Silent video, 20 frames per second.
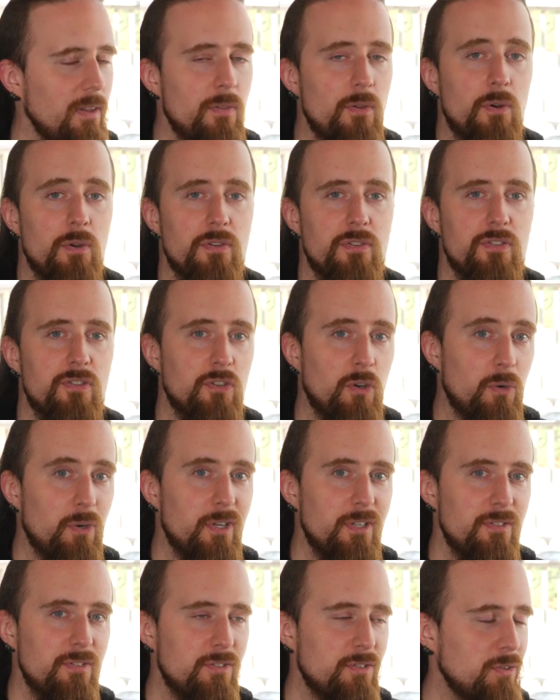Then there is
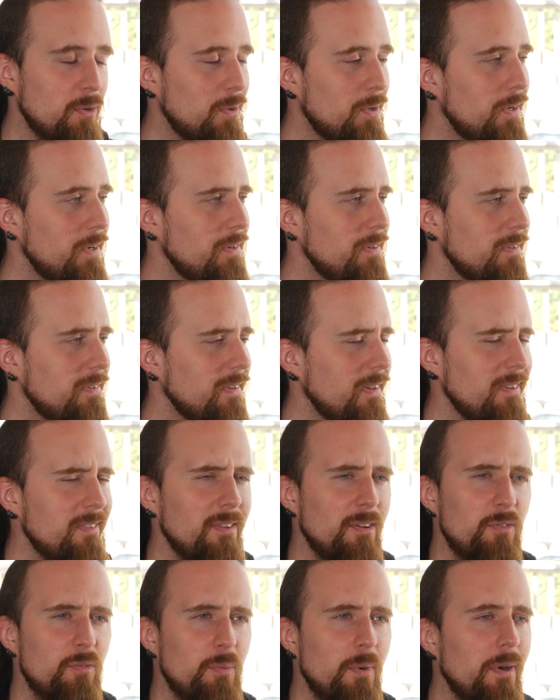Saurons Sword. That
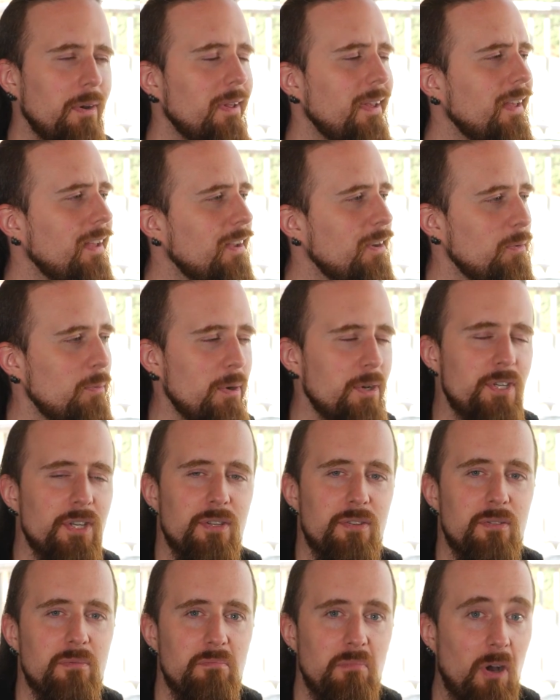sounds weird. Which
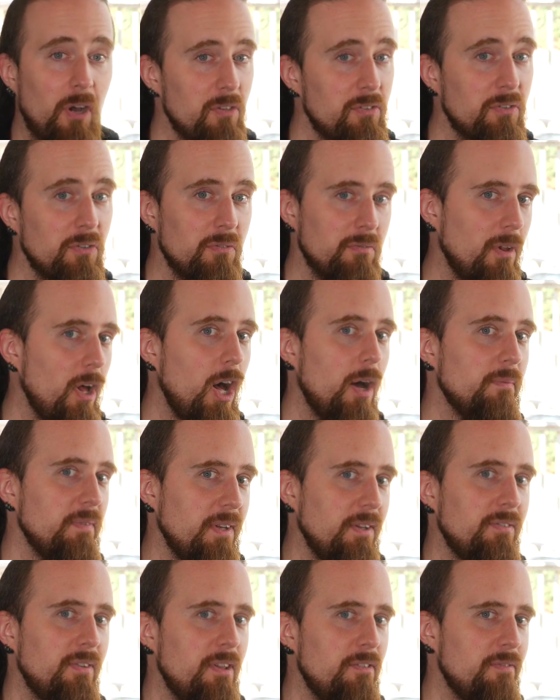is also
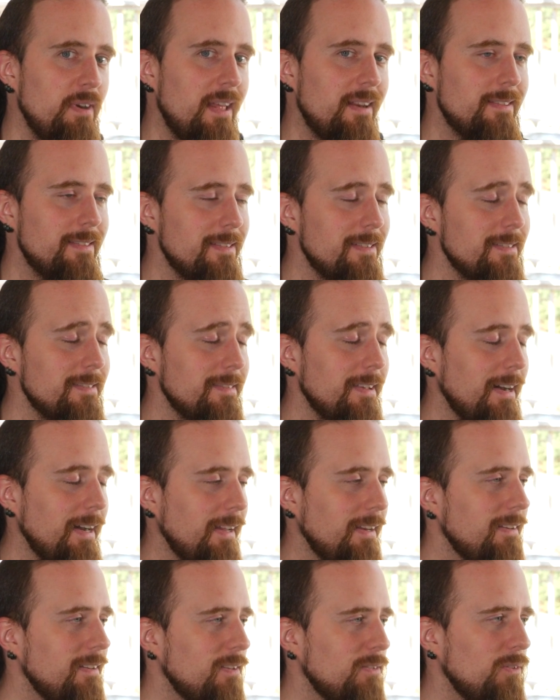obviously fantasy
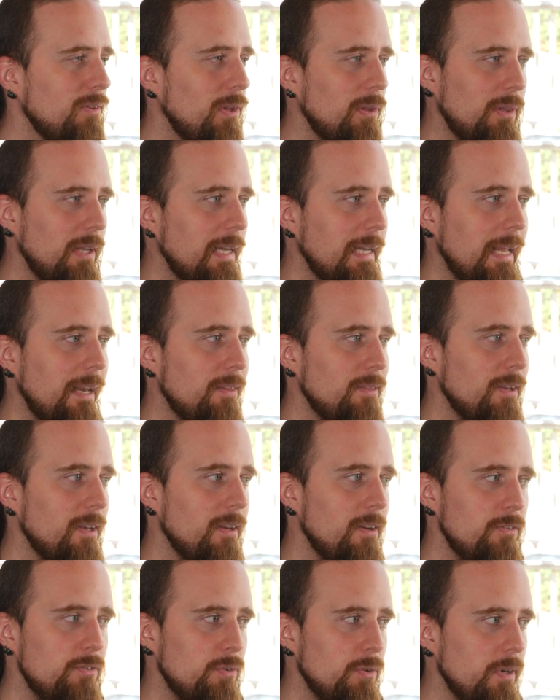design. Doesn't look like anything
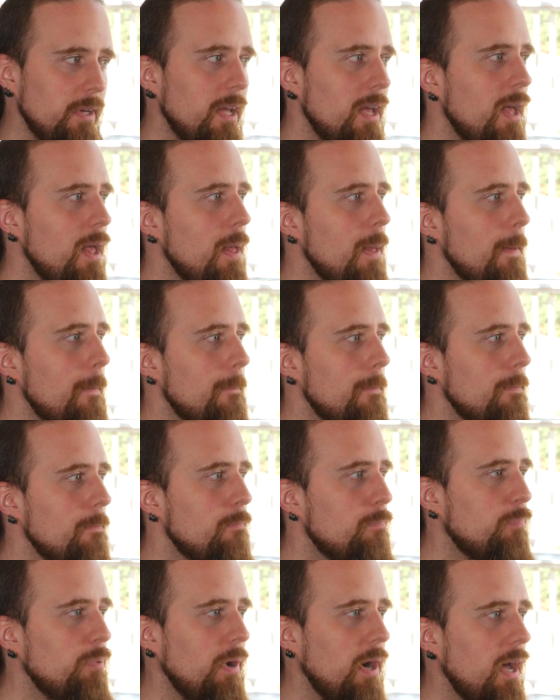in history,
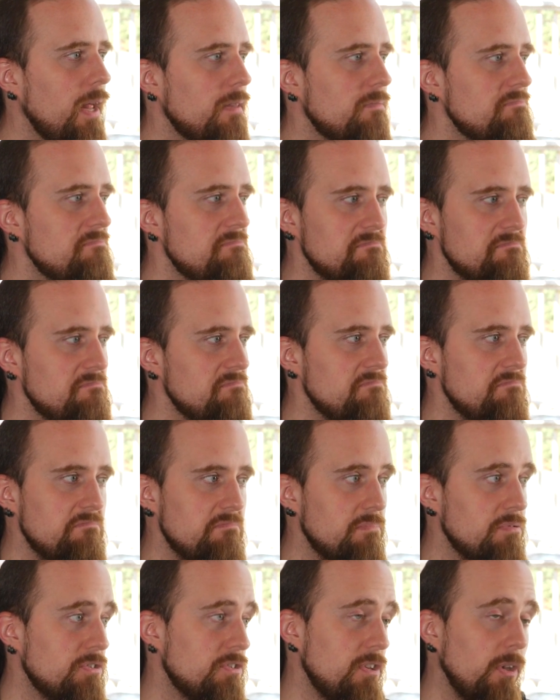but
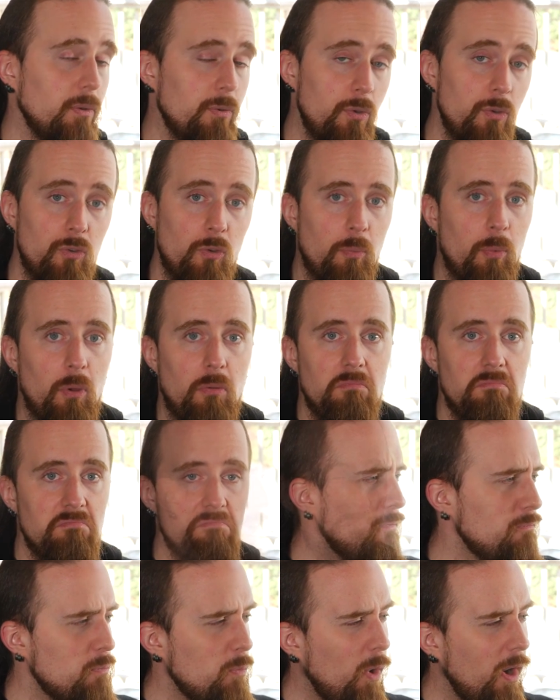still usable. I
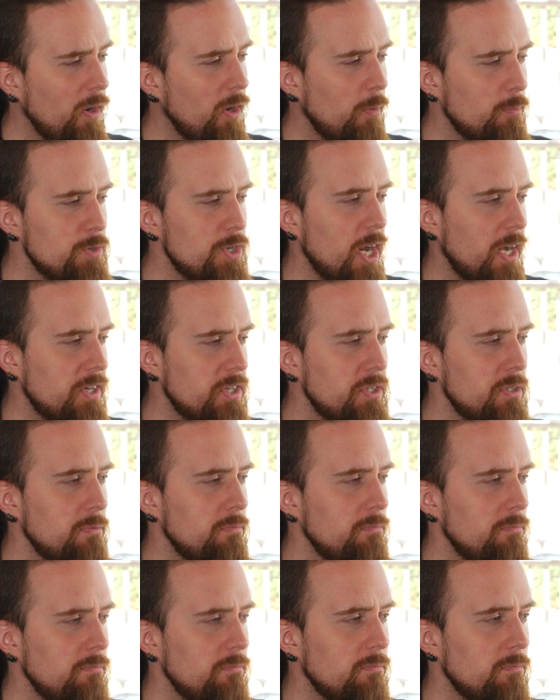have one
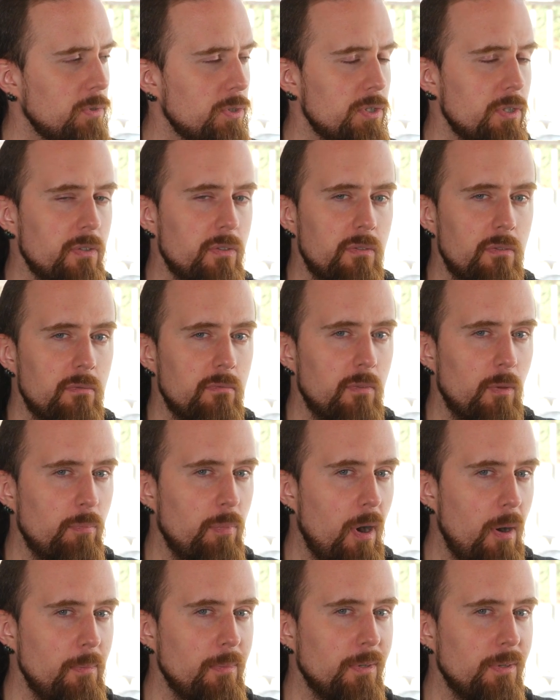objection, which is the
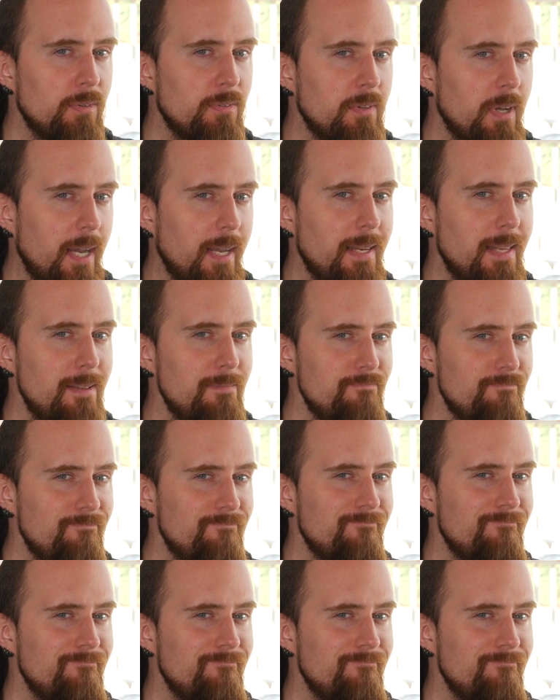pommel is tiny.